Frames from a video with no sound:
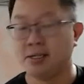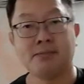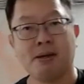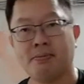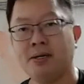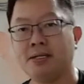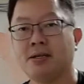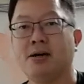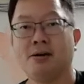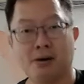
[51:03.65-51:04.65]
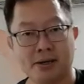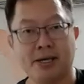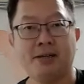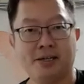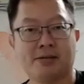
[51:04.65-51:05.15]
this paper is
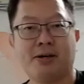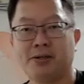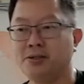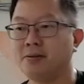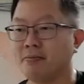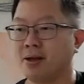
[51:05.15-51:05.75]
okay, it's quite good.